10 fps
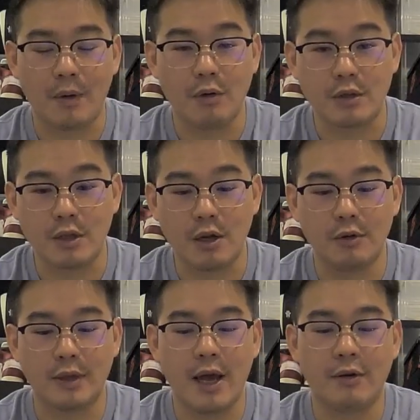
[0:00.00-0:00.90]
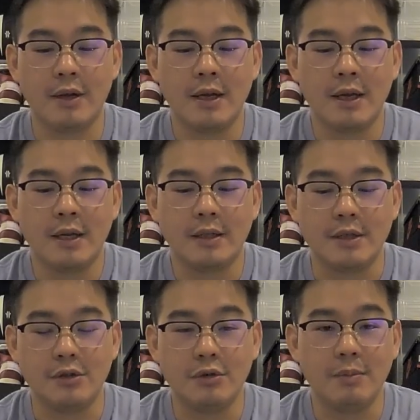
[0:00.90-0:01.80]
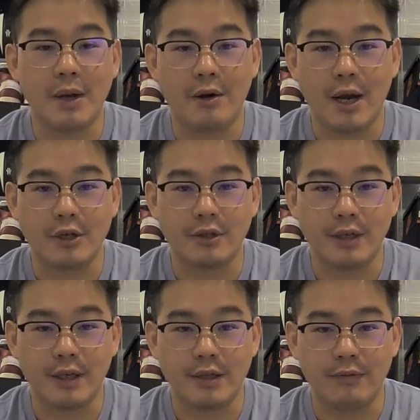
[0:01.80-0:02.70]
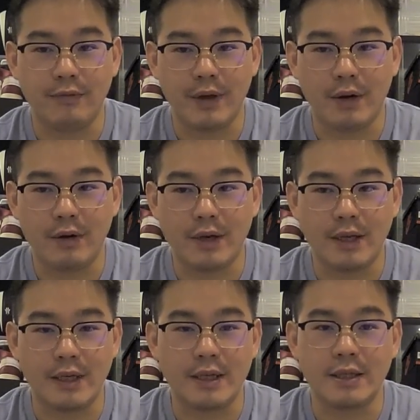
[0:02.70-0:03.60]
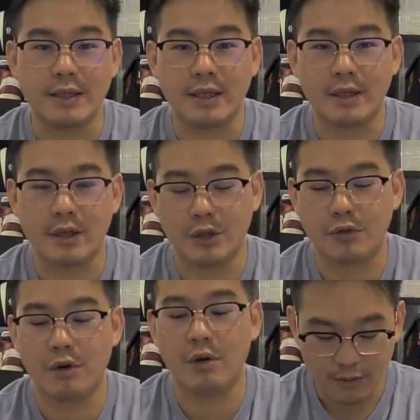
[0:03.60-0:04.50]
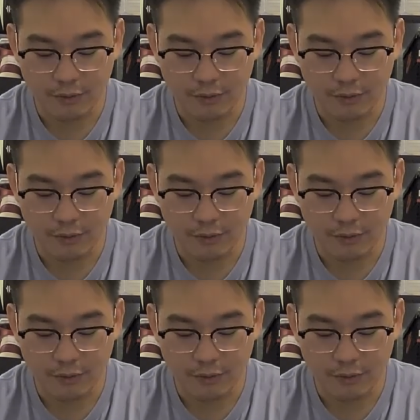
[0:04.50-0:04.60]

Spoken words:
slow down, the Zoom Air actually is very easy to control.